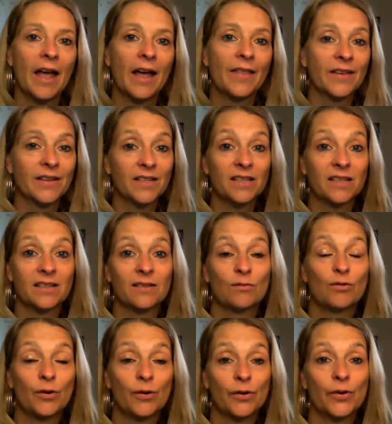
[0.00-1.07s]
And this
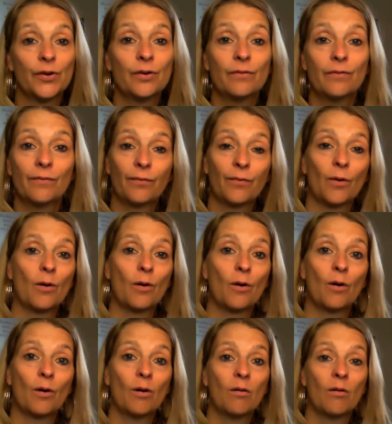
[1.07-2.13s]
is true
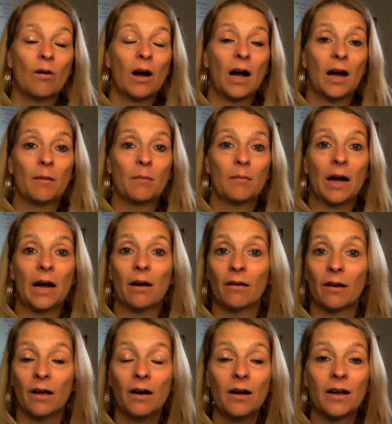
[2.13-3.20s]
for
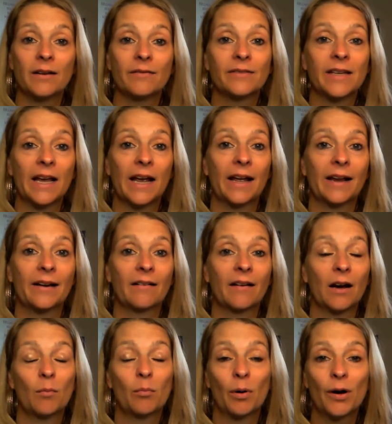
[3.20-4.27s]
our lives and
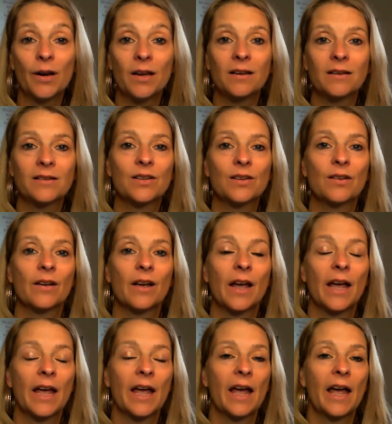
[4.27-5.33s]
our bodies.
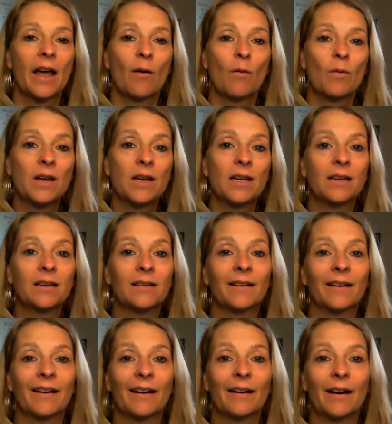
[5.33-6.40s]

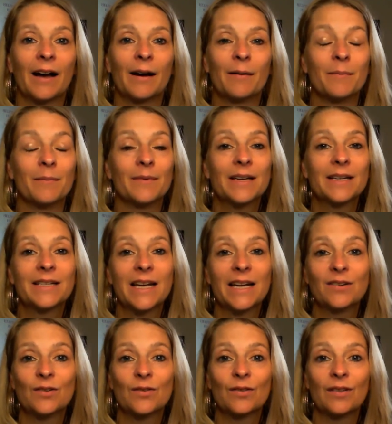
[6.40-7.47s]
We
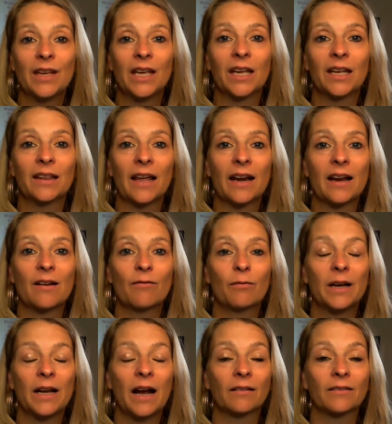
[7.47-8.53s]
tend to think that if
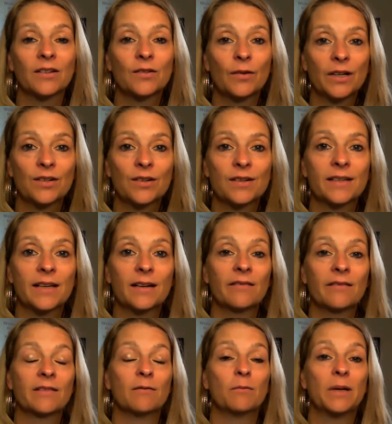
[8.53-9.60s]
we outstretch
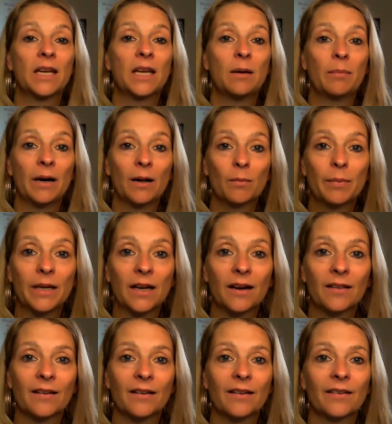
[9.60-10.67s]
ourselves and we keep helping
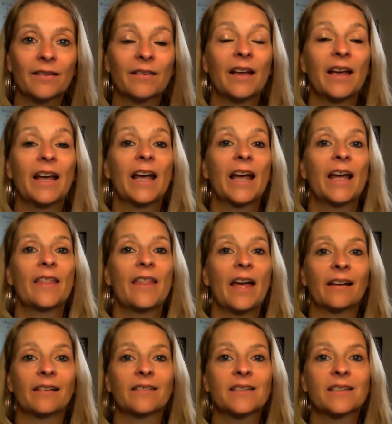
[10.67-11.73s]
others,
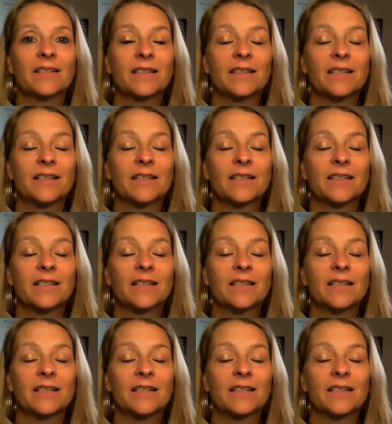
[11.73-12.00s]
that